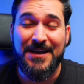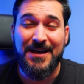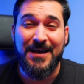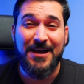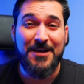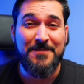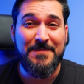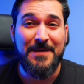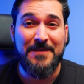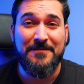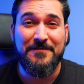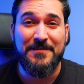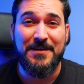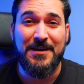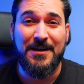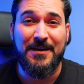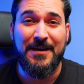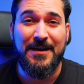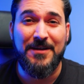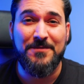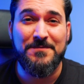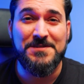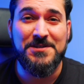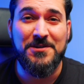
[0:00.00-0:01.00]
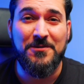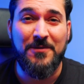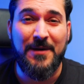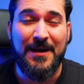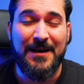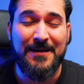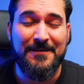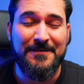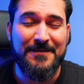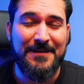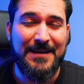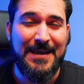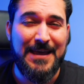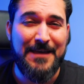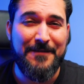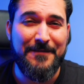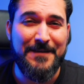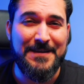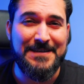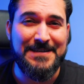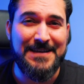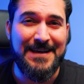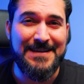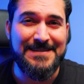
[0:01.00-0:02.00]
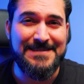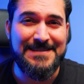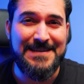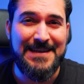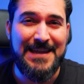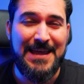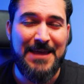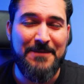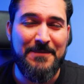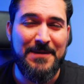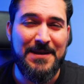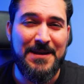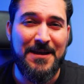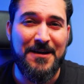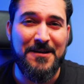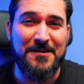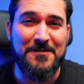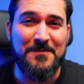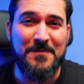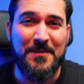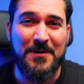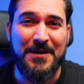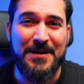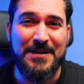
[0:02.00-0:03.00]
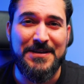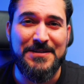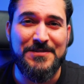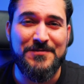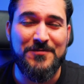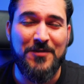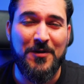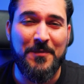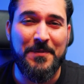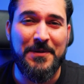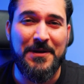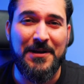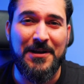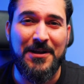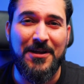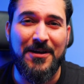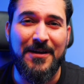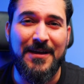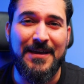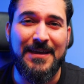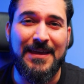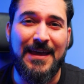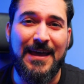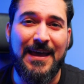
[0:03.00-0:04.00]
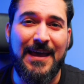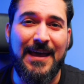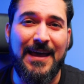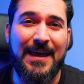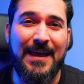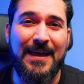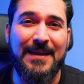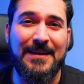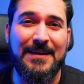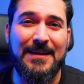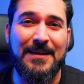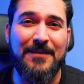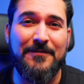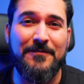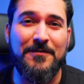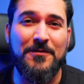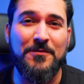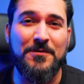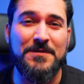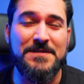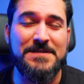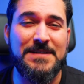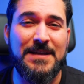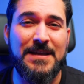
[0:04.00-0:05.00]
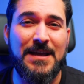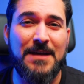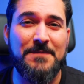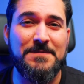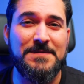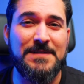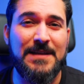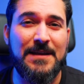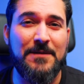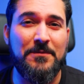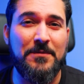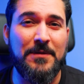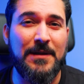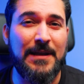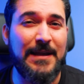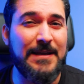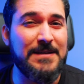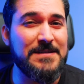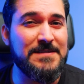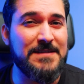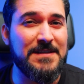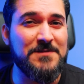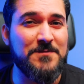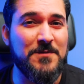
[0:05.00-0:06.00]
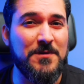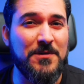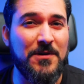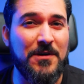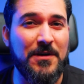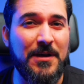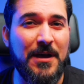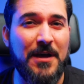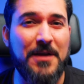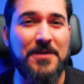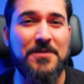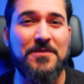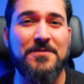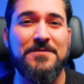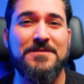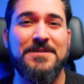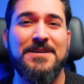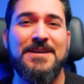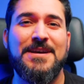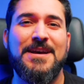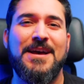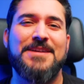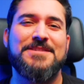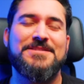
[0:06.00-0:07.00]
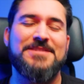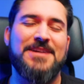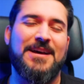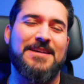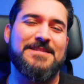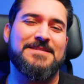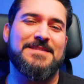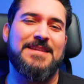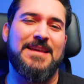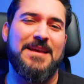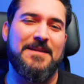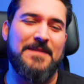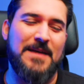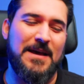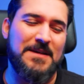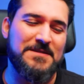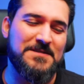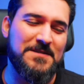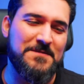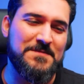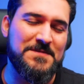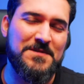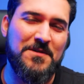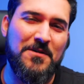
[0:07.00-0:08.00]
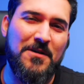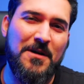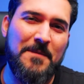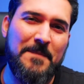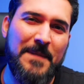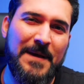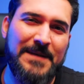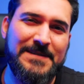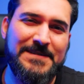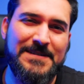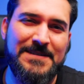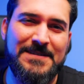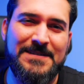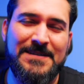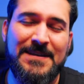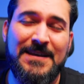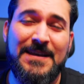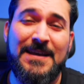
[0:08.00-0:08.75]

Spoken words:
I hope that video helps you out. If it does, let me know by dropping a like, and if you want to stay up to date with the latest things we've got going on, just hit that subscribe button.